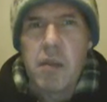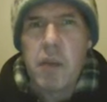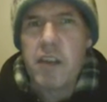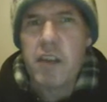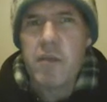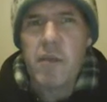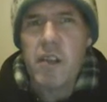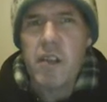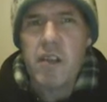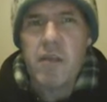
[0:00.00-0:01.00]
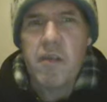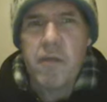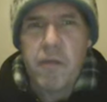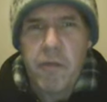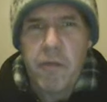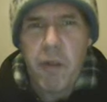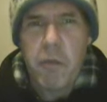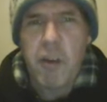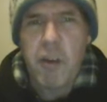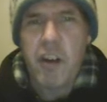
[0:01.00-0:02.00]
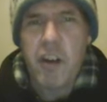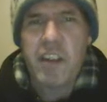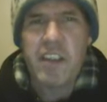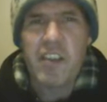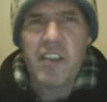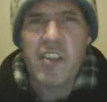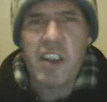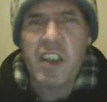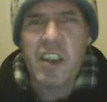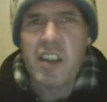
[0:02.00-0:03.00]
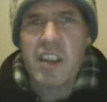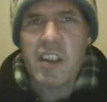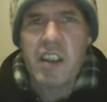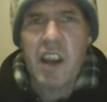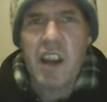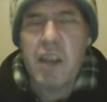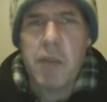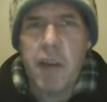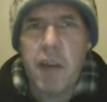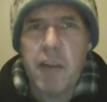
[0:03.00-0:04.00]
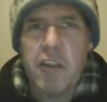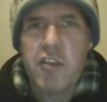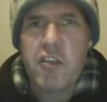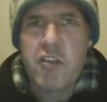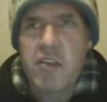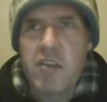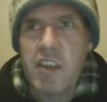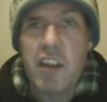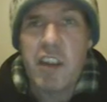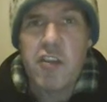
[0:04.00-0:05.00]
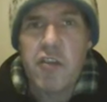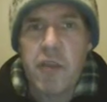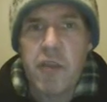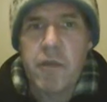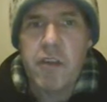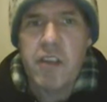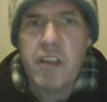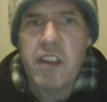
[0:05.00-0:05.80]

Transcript: But from what I can see, gay marriage, the issue of it,